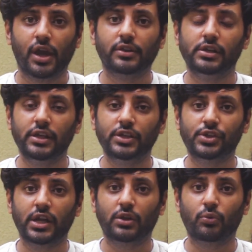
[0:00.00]
and the
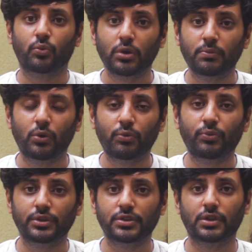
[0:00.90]
leachate would
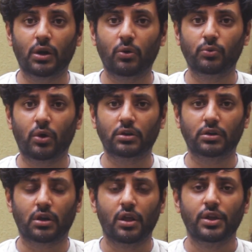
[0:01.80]
move with this
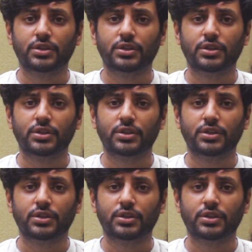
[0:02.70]
groundwater.